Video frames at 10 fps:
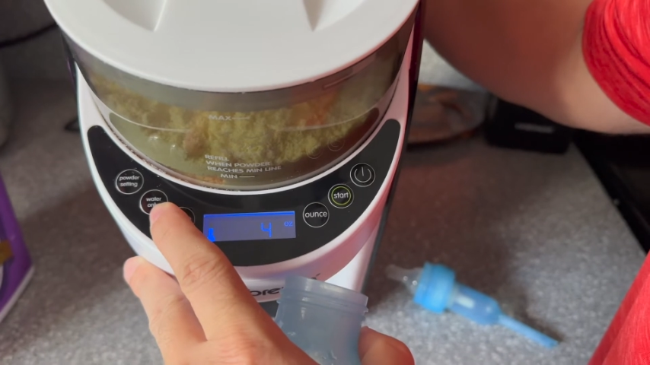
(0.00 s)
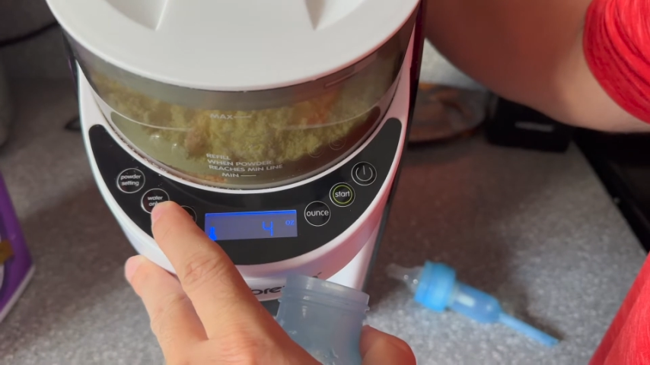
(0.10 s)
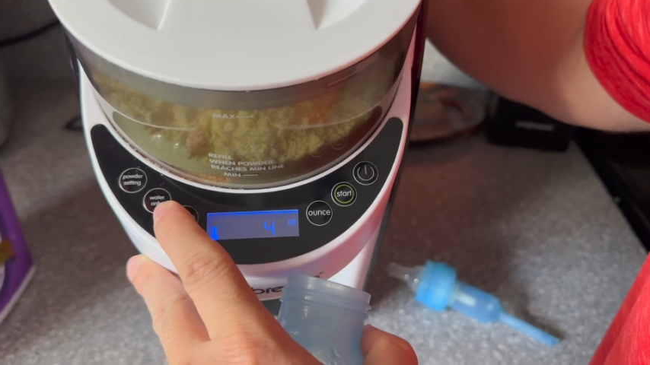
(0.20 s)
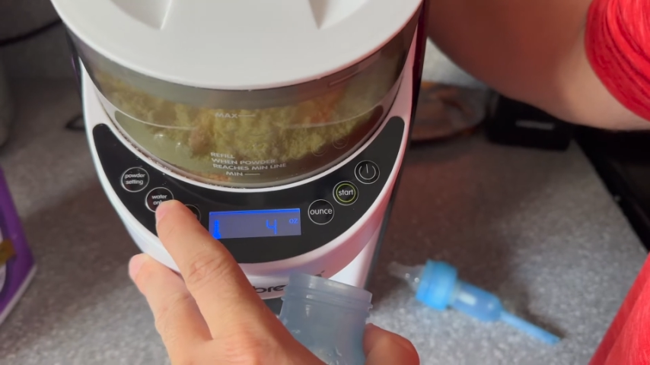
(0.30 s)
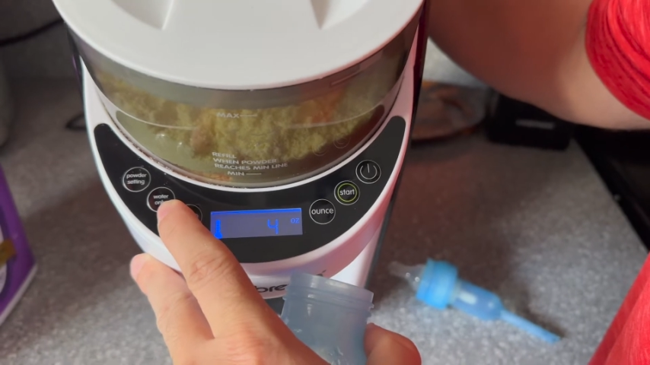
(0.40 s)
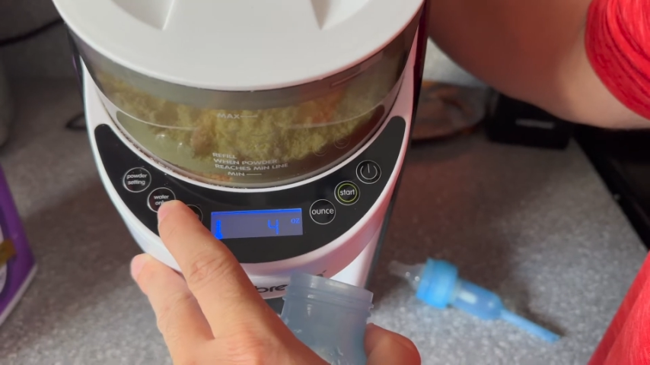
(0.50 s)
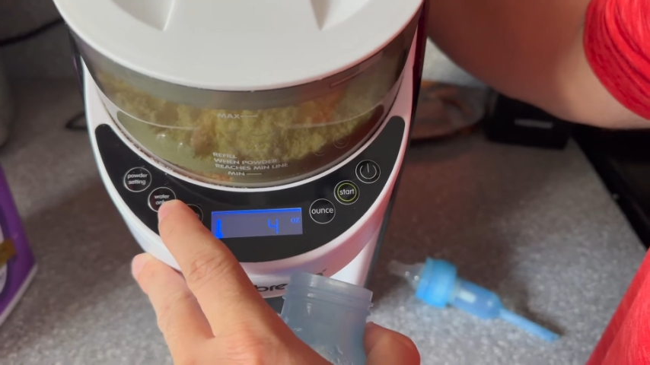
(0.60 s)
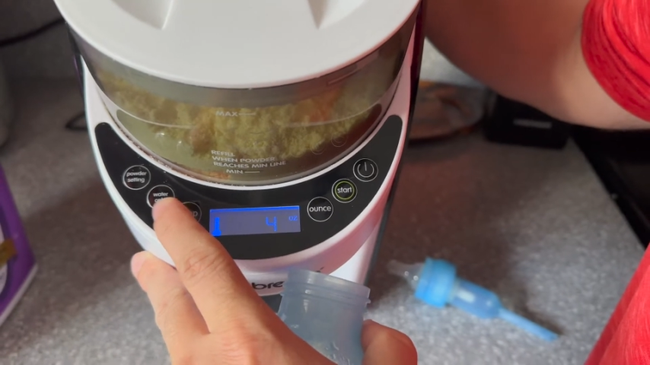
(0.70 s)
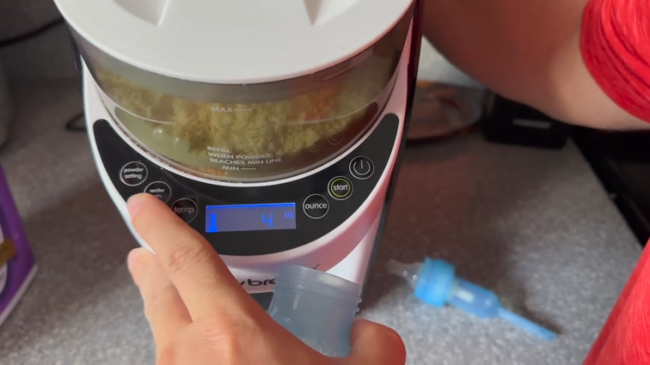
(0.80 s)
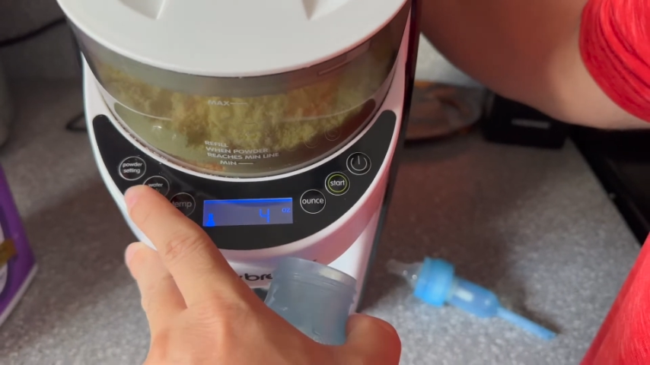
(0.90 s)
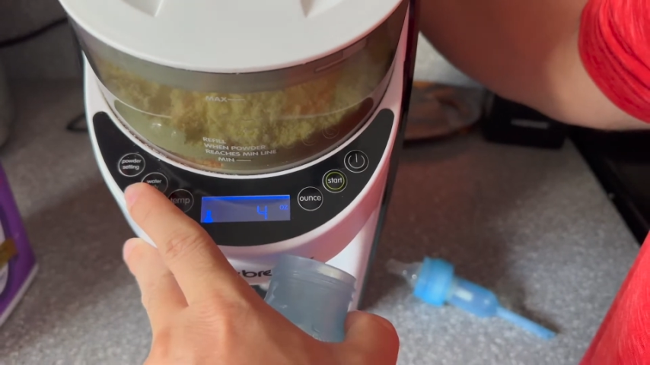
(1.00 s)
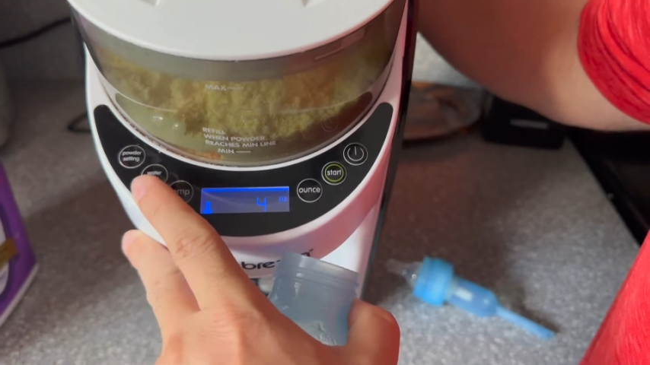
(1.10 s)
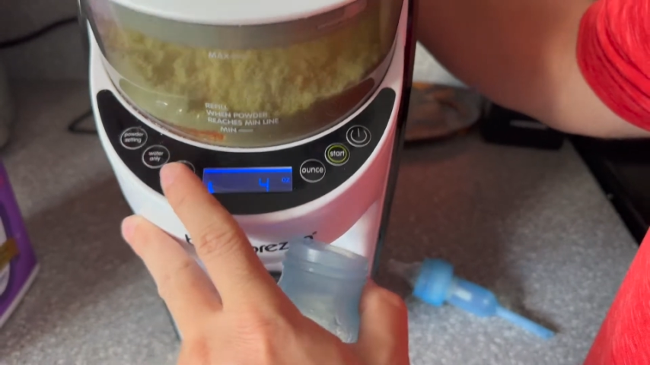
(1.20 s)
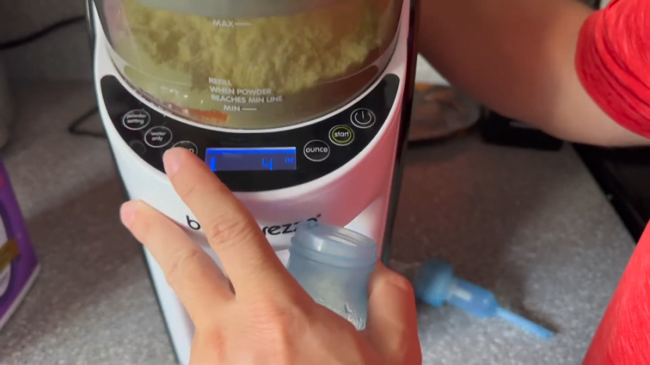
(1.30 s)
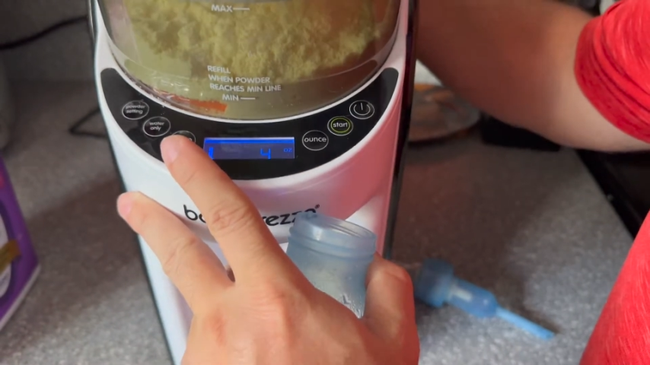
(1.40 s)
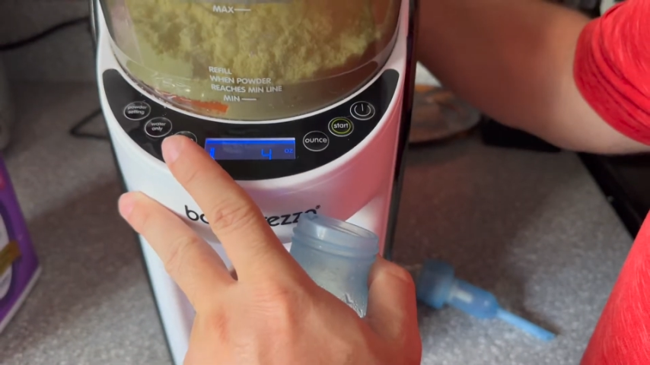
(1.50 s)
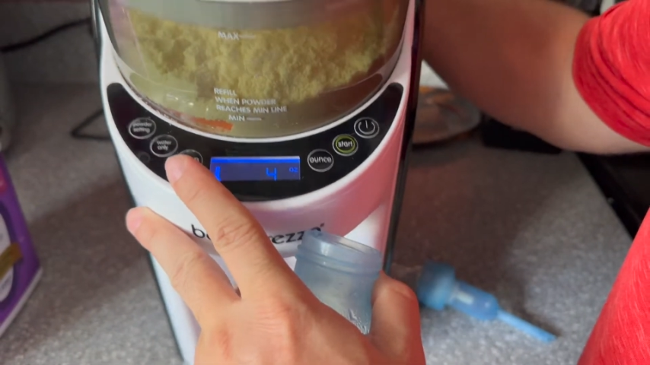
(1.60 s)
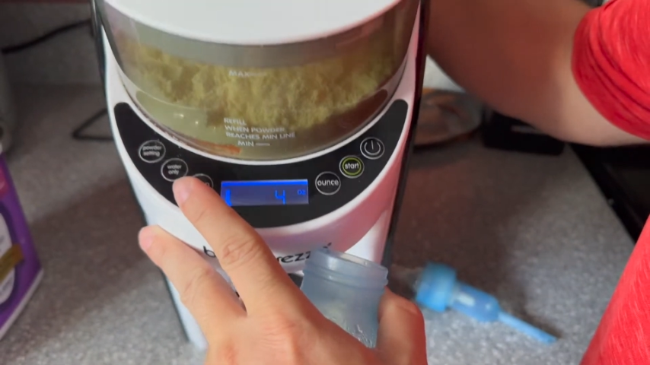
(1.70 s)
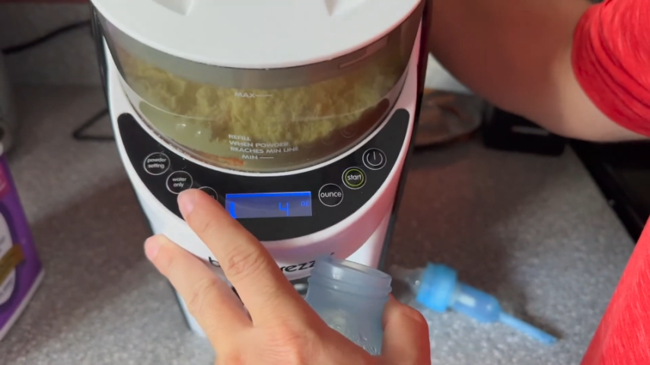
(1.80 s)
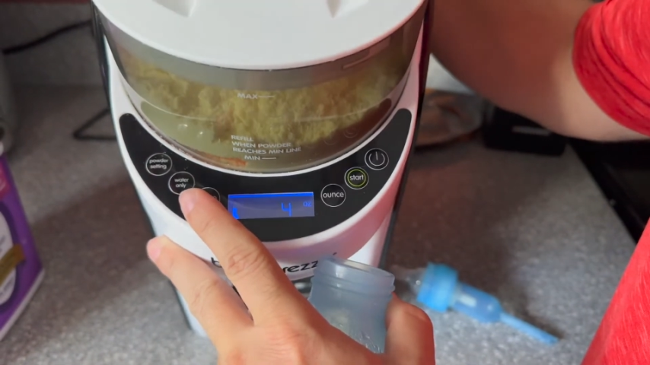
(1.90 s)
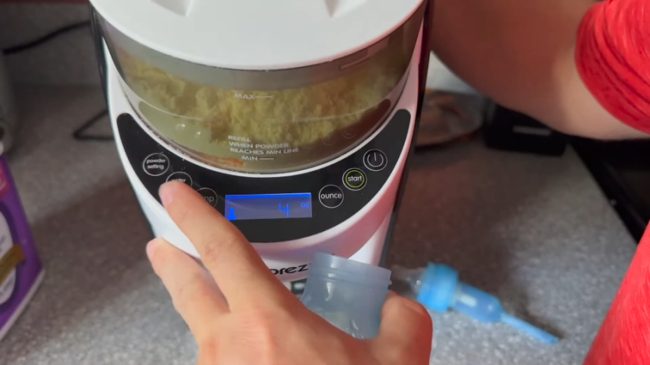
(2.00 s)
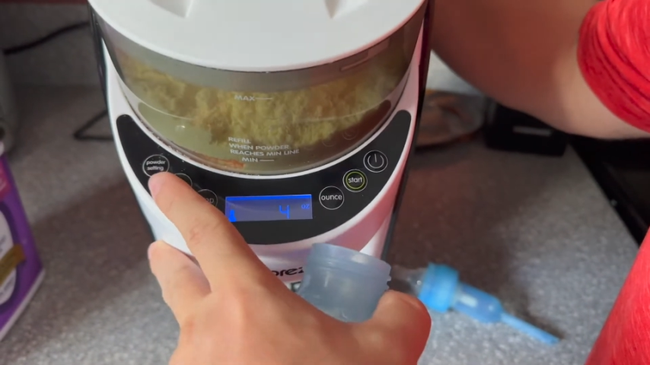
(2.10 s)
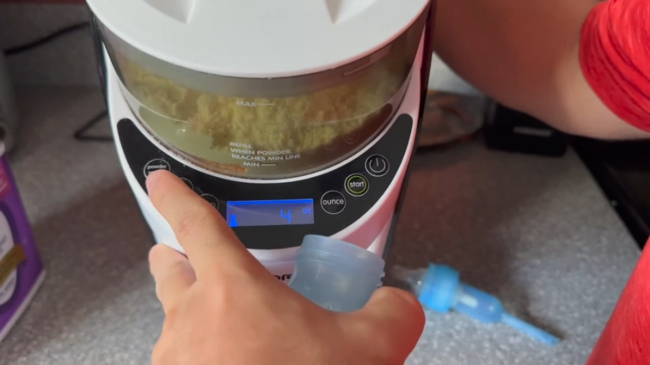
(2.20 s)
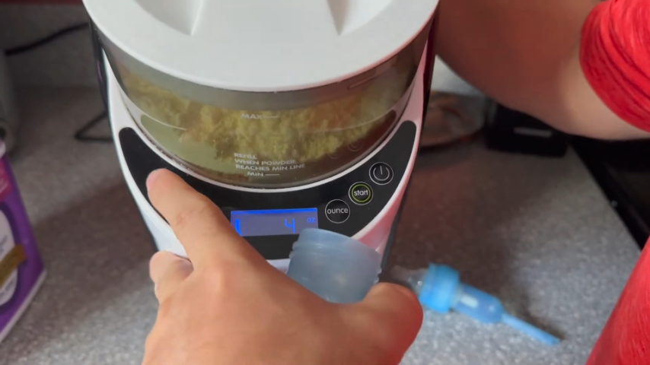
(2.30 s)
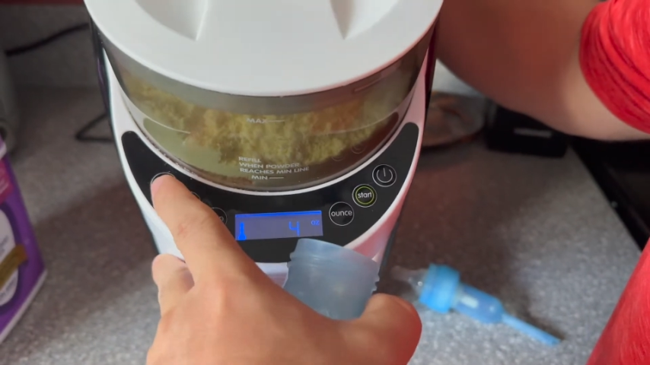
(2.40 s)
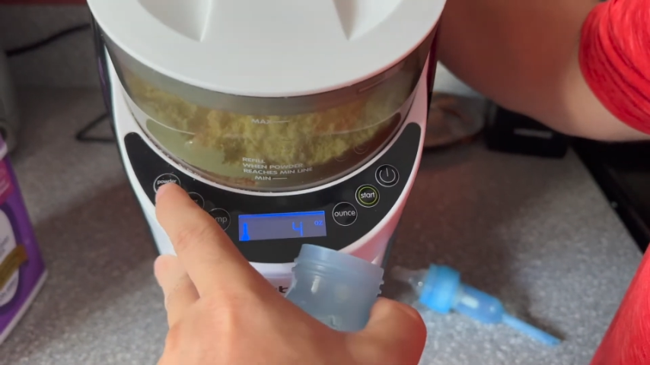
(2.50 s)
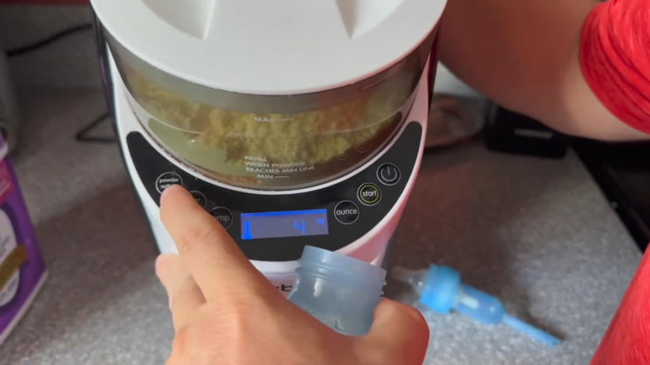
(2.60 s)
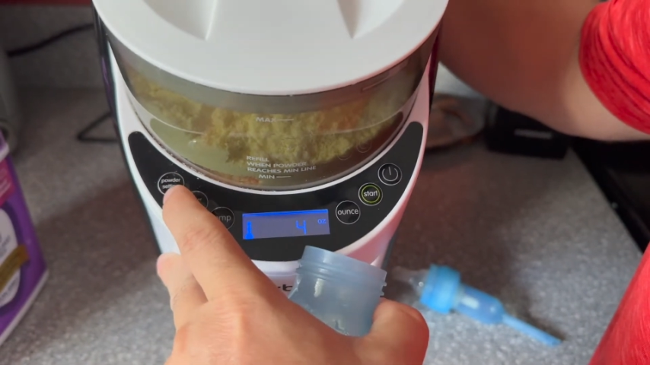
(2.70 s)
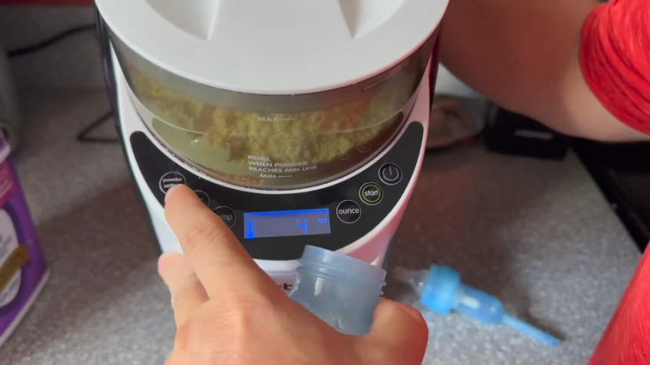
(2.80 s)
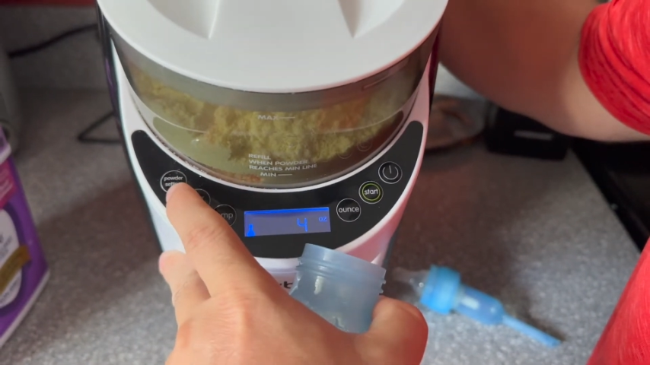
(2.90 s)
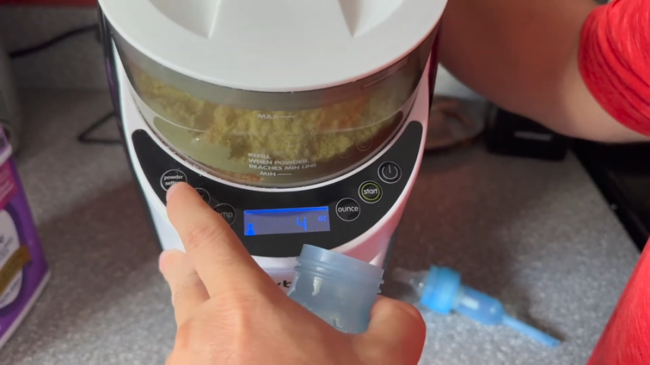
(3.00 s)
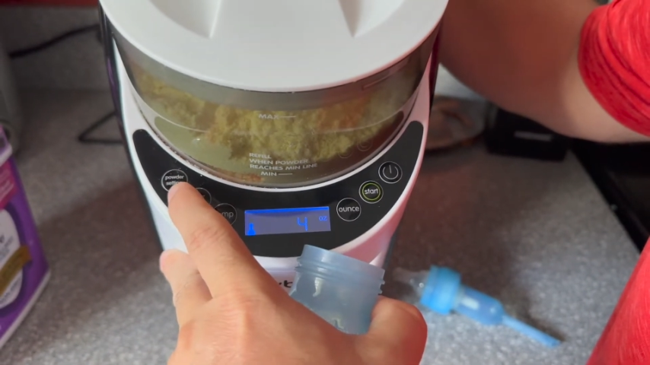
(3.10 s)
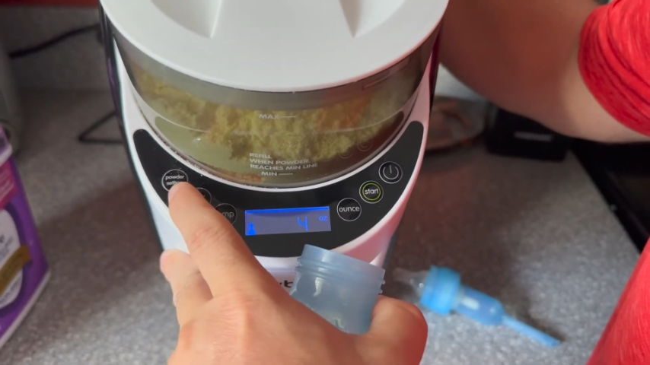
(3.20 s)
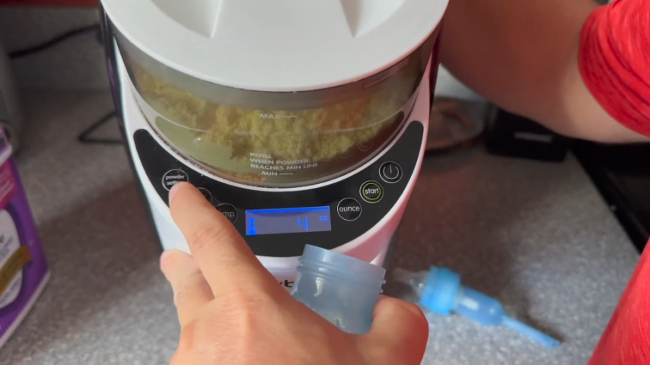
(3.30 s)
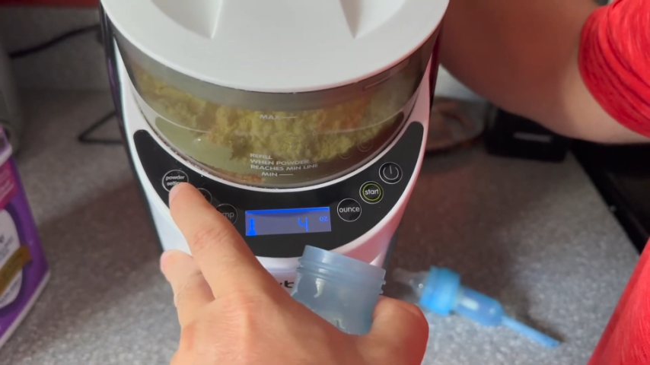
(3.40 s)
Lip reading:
Nobody's mouth can be seen.